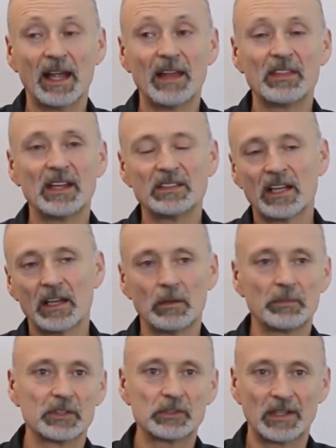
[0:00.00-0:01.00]
And then to
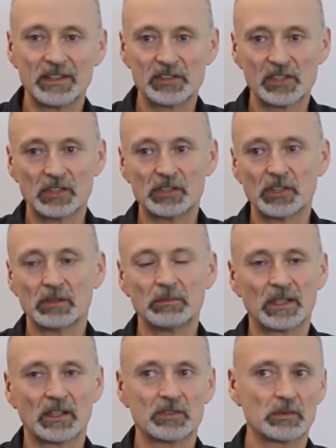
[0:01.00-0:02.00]
help the transition,
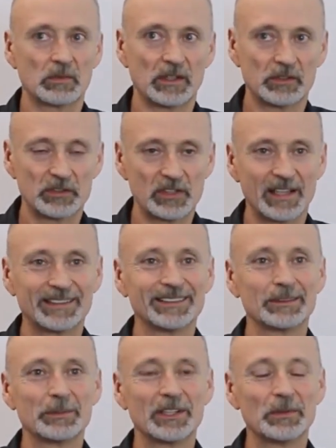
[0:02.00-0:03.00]
because we understand
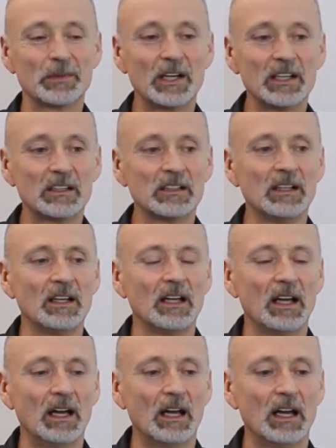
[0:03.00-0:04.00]
it'll be a while,
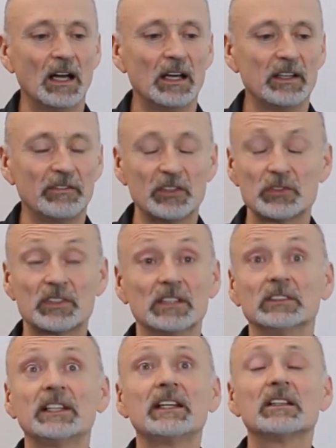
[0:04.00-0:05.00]
uh, if you
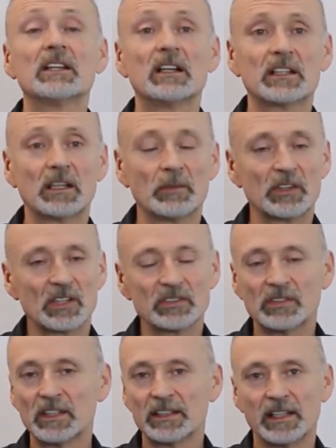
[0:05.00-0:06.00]
still need a document,
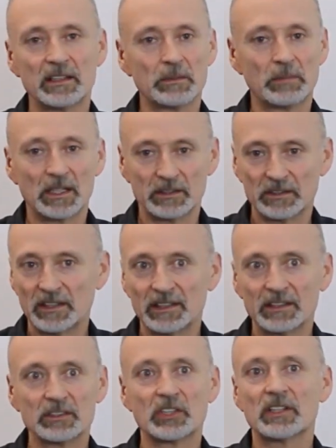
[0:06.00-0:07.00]
that's fine. Hit a button,
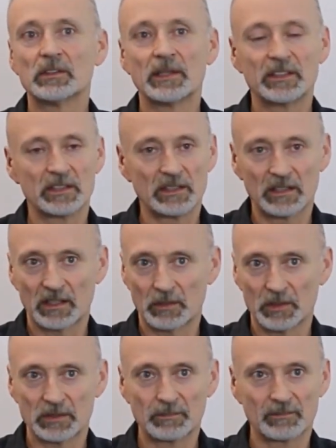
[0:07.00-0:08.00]
it'll generate the
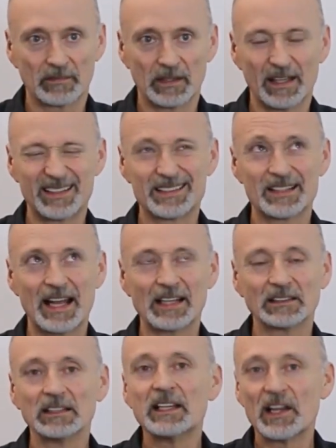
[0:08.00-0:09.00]
document
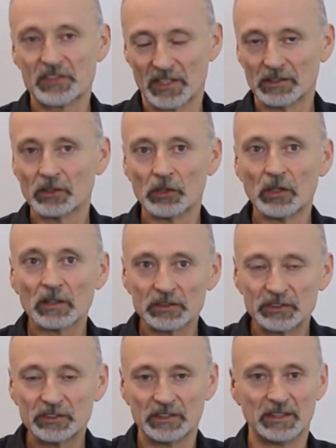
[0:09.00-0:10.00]
exactly as it
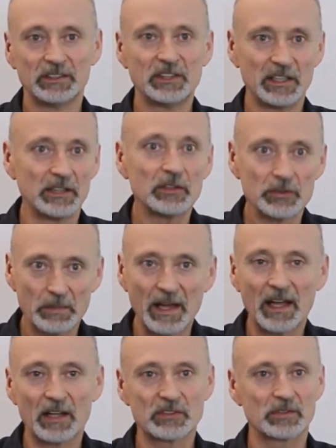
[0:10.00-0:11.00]
looked in years
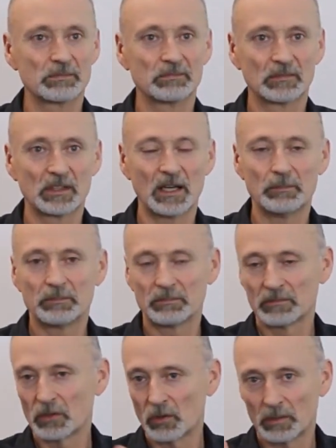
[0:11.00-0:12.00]
past. Com
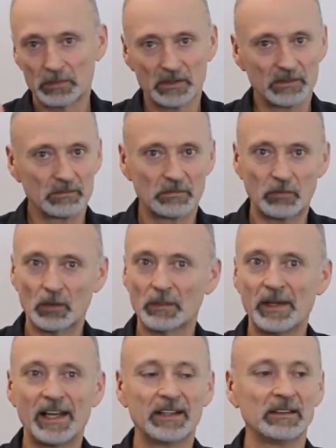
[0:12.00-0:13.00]
corporate
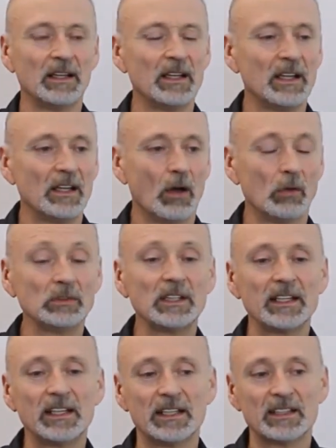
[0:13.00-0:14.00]
format,
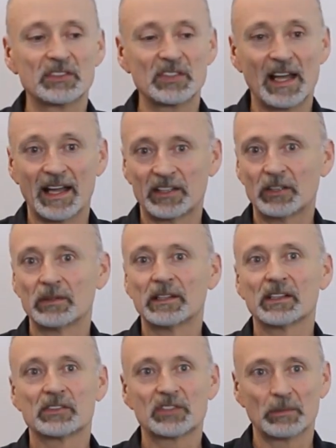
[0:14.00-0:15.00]
only it's
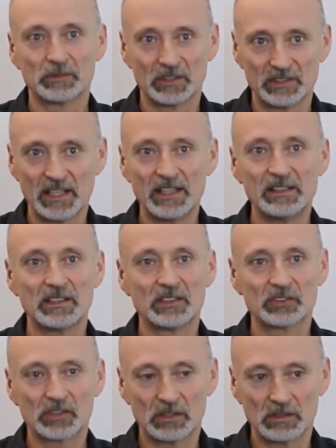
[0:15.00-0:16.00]
accurate, it's up to date,
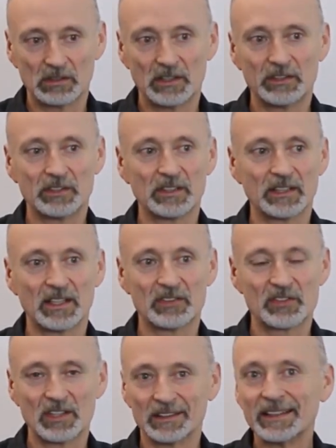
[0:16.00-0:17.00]
it's current, it
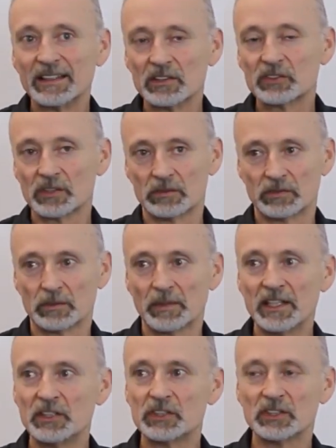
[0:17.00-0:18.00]
has the latest
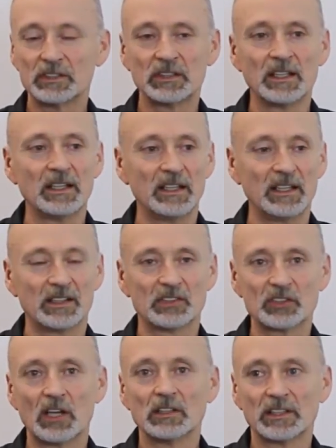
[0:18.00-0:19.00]
information, and
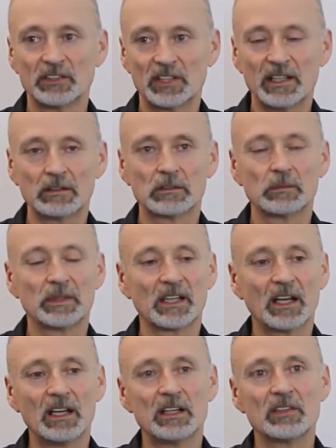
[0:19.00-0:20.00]
it's all integral
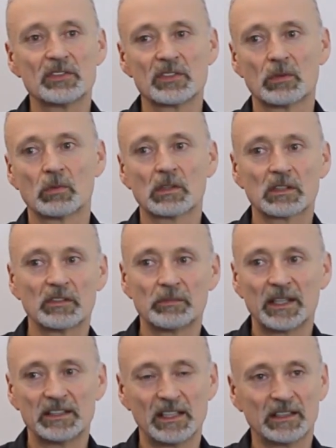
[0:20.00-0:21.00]
because the work of
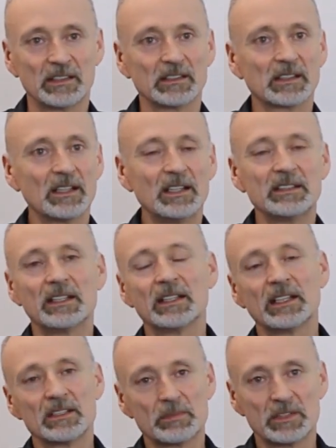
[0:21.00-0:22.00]
maintaining the
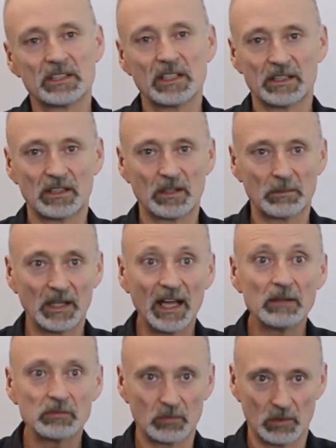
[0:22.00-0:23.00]
content has been done in the
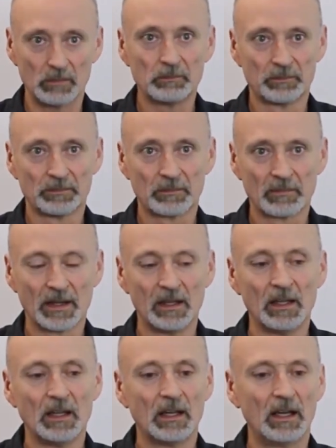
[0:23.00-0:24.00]
platform.
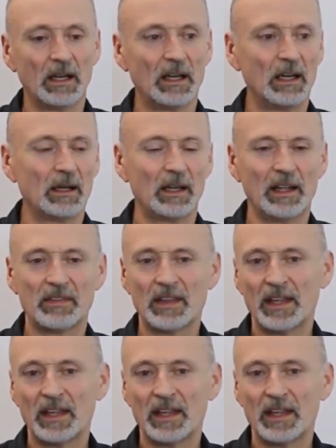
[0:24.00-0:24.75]
Uh, and